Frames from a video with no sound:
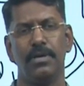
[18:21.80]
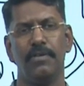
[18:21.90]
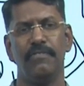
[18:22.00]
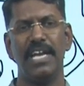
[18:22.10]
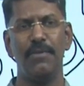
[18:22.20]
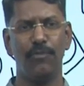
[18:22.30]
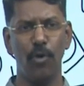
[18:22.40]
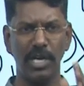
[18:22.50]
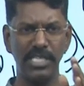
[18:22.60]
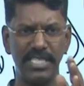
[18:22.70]
When I am
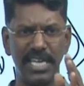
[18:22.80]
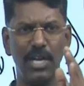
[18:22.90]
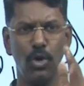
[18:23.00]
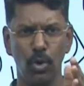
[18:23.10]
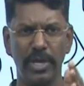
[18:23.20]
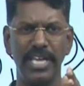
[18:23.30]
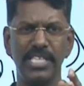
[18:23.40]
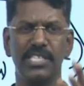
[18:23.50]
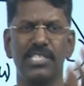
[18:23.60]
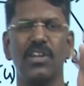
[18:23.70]
focusing on Look
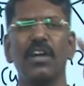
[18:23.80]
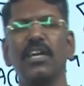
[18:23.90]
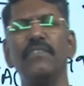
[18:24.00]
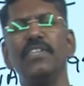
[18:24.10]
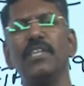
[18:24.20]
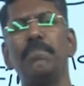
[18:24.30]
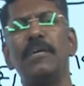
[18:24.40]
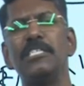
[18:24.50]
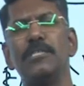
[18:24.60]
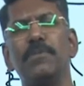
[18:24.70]
East, started with the
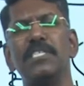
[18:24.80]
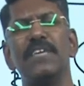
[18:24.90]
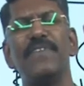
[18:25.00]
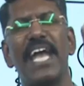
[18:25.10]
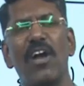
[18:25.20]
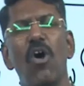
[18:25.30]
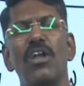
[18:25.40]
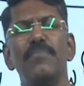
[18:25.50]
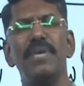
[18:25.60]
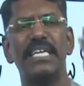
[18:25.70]
principles of
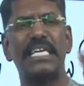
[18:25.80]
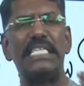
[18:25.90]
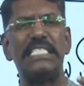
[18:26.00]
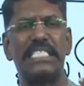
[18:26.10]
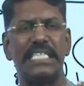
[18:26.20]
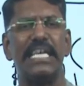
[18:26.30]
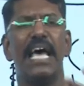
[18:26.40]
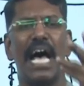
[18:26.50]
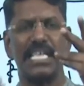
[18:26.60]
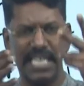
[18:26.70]
economy and culture
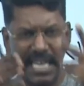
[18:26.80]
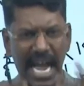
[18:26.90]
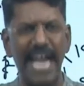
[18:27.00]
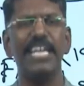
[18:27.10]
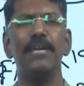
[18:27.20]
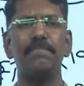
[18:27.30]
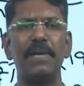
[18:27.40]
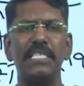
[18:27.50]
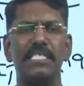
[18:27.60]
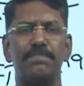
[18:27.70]
as a guiding
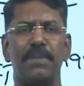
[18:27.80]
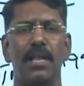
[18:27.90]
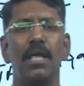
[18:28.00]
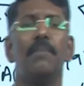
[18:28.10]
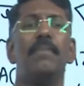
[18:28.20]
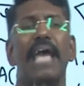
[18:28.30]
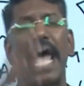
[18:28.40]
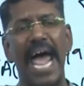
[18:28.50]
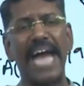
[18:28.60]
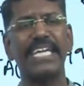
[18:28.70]
principle, but
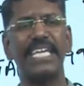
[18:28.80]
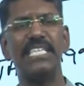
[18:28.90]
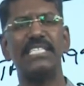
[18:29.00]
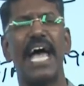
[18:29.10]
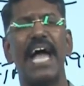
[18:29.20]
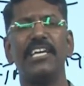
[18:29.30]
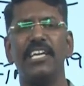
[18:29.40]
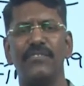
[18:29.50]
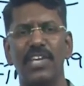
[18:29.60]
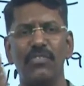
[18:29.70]
Act East added
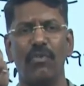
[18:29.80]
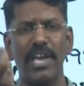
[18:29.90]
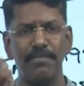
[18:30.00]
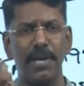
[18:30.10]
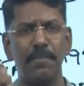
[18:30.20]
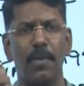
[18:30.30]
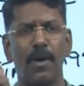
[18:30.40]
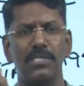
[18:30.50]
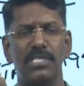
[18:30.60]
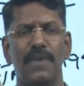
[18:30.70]
a very vibrant
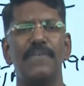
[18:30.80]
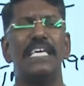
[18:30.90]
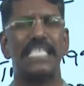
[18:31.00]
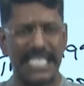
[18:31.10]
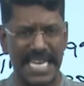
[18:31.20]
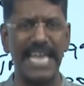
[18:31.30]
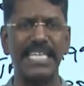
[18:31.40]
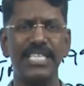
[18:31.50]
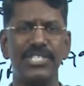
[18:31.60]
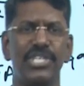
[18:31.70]
policy of
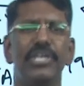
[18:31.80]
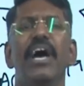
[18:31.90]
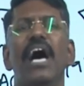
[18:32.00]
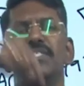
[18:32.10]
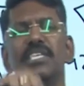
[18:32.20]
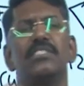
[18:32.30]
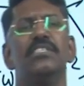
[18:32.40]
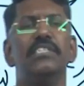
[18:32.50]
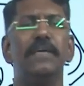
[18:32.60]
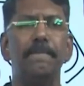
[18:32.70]
strategy as the
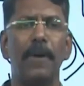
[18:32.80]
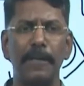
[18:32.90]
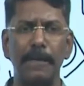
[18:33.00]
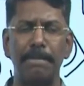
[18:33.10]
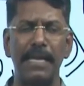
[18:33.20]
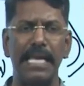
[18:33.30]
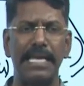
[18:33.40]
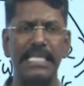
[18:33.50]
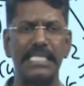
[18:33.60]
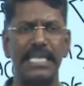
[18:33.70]
third important pillar
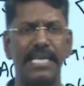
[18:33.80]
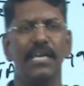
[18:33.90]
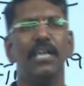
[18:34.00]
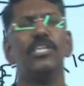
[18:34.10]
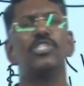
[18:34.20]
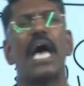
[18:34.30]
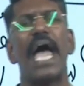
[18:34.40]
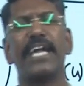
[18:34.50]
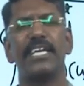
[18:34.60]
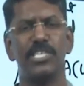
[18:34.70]
inside this
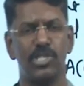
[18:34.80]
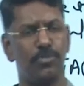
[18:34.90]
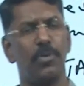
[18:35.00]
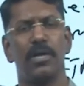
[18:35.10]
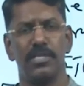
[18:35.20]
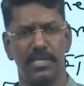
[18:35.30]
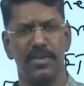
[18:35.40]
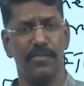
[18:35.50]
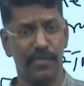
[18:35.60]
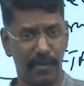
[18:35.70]
Act East policy
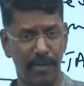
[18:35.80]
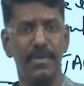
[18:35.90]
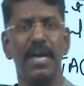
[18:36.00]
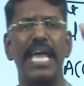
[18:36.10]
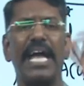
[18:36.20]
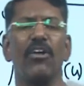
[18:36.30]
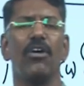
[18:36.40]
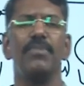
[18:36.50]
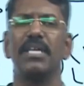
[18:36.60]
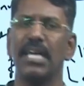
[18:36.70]
from
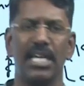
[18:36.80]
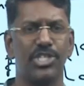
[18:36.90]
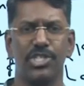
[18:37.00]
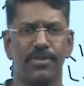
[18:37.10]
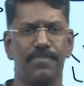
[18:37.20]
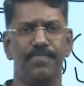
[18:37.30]
economy and culture.